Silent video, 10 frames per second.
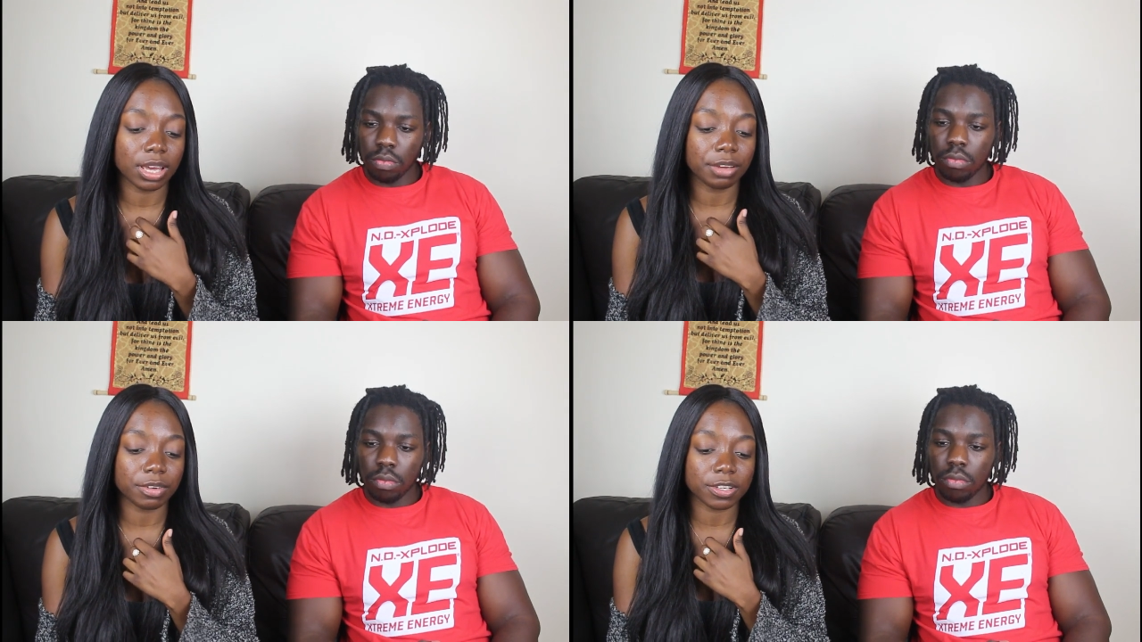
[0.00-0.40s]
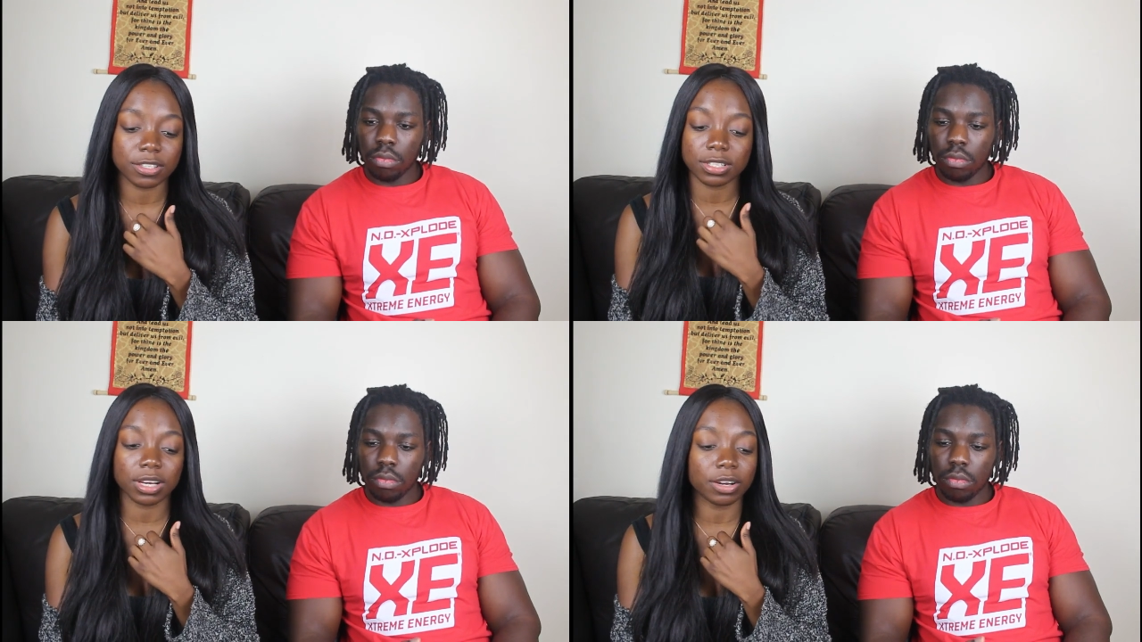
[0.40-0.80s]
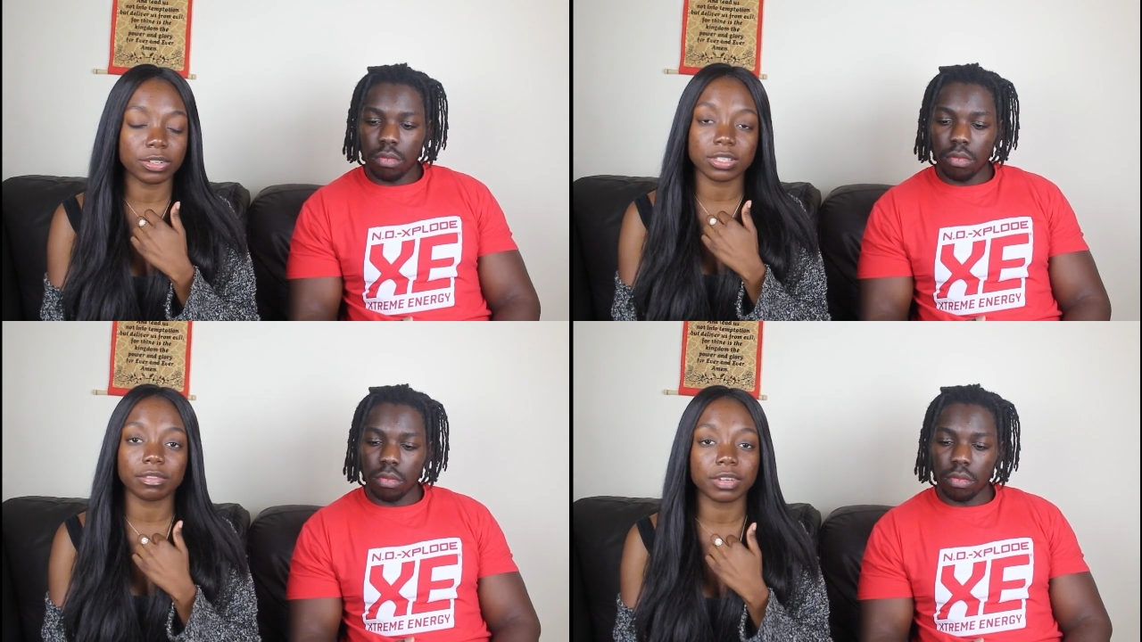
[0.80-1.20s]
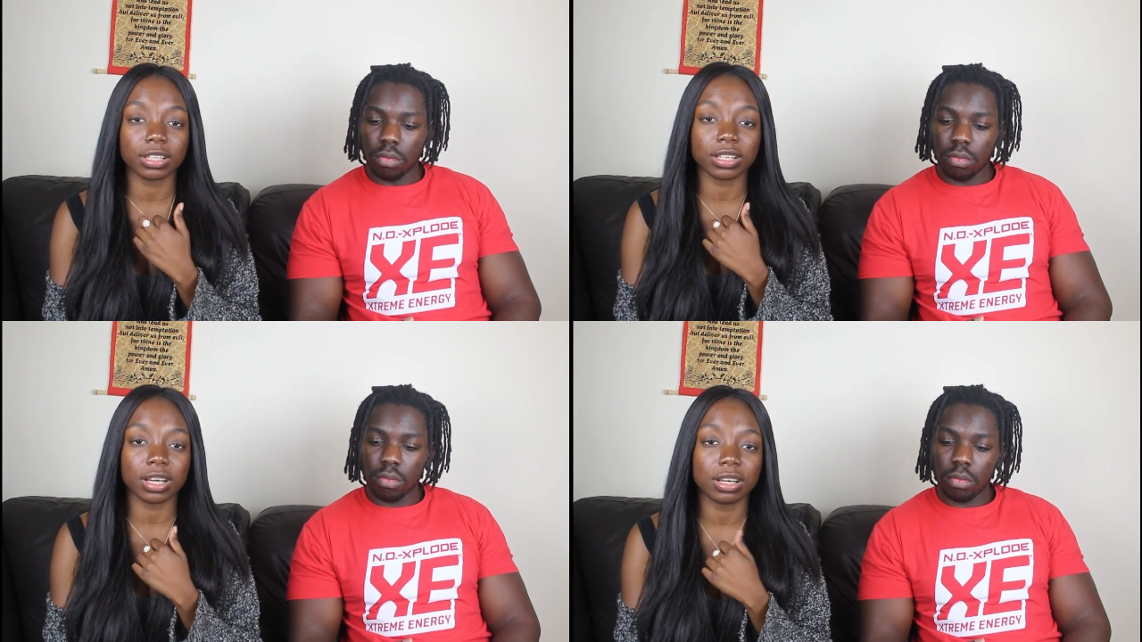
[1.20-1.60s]
Speaker 1: getting versatile and stuff mm.
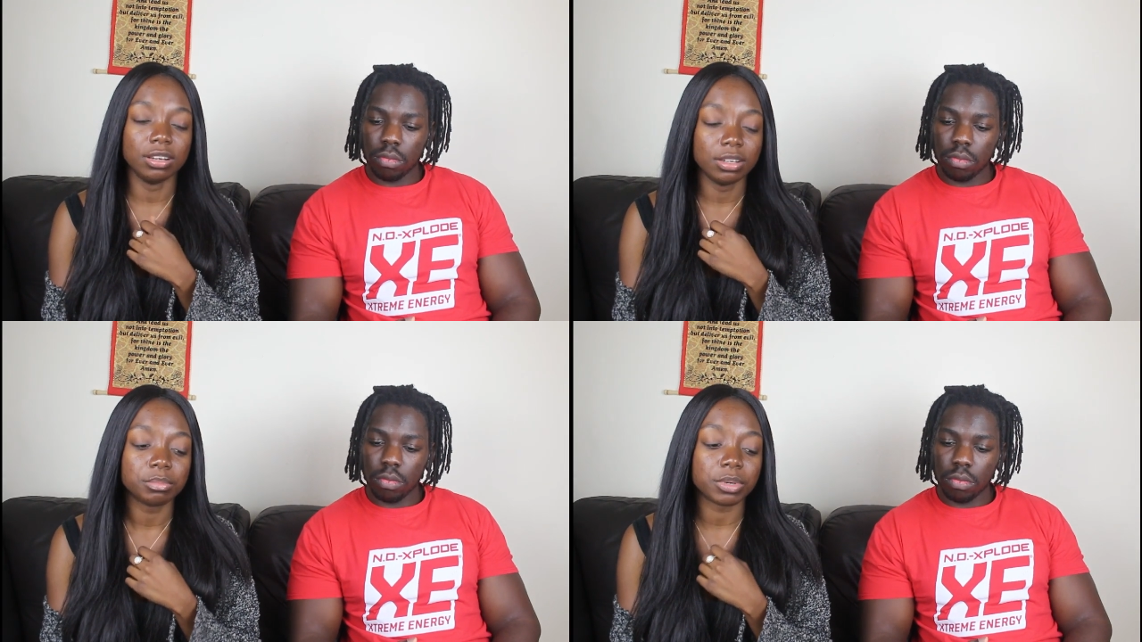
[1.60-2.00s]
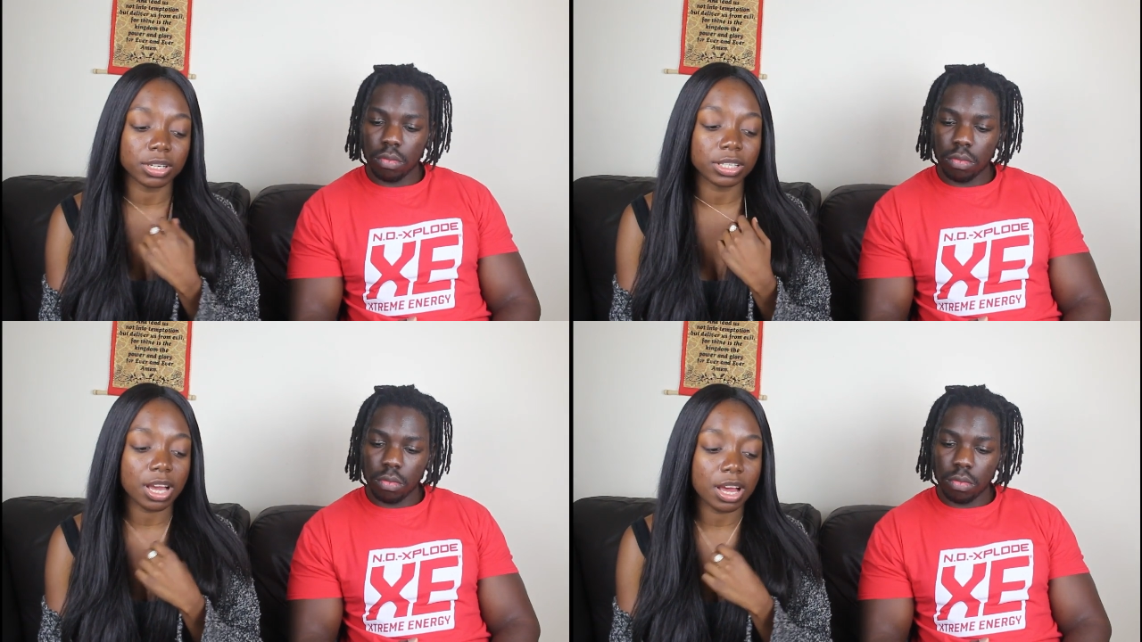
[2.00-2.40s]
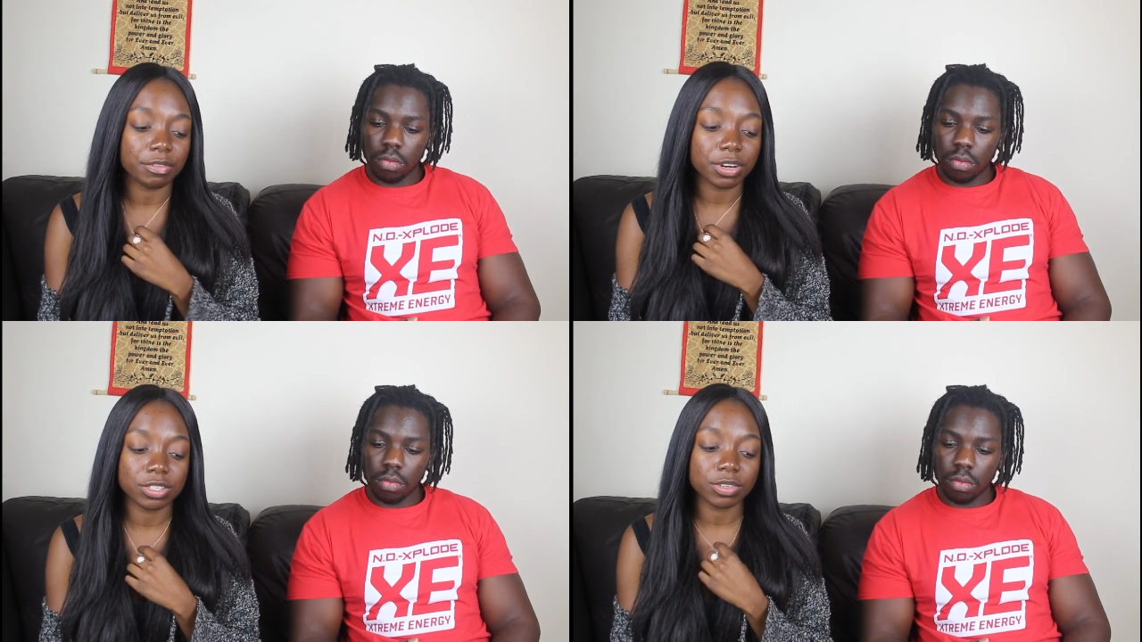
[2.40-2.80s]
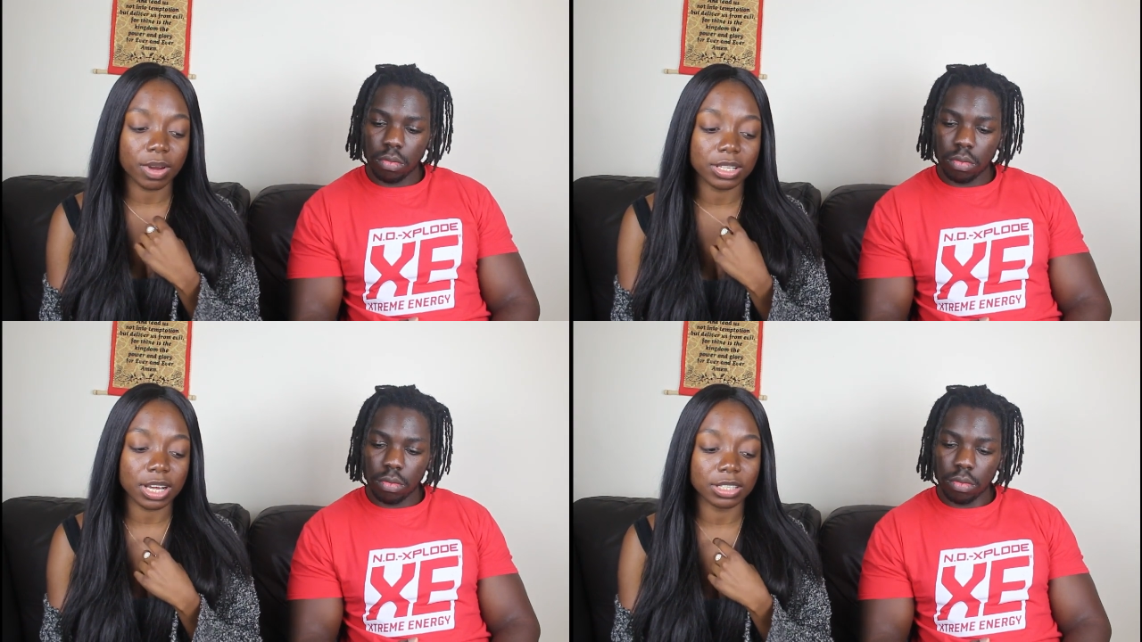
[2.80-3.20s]
like that. But yeah, Fredo's
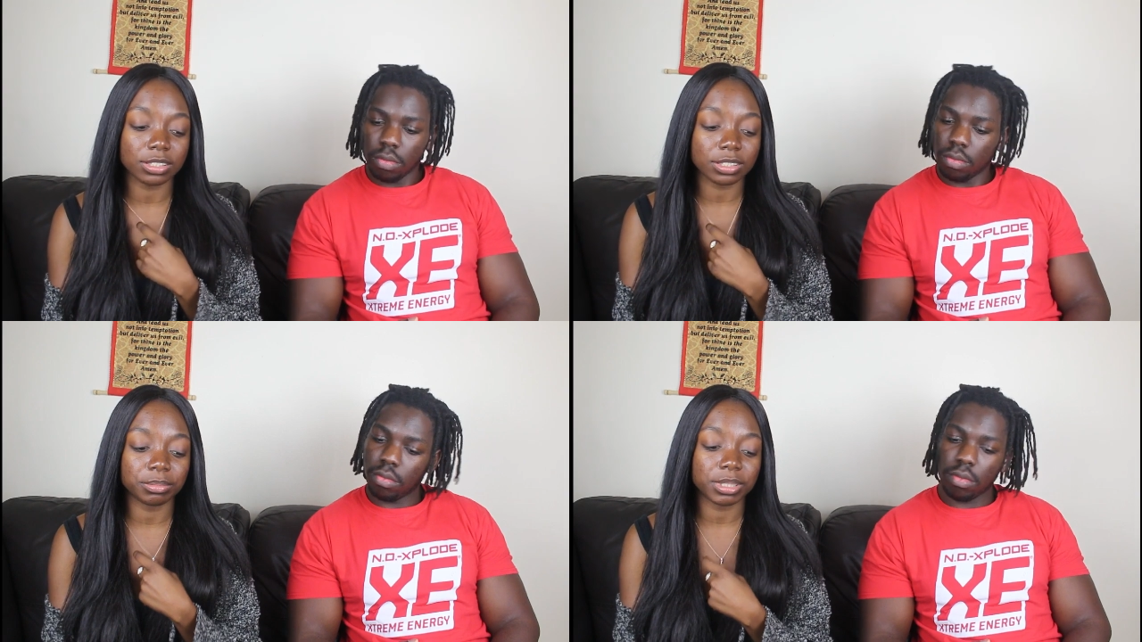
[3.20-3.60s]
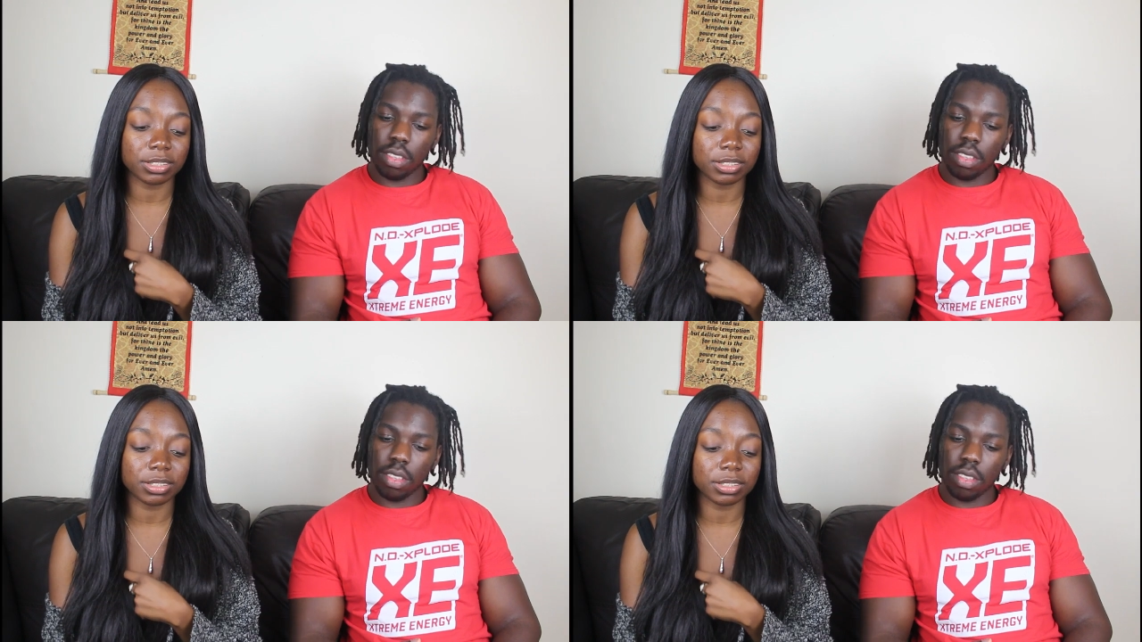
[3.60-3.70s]
quite talented, man.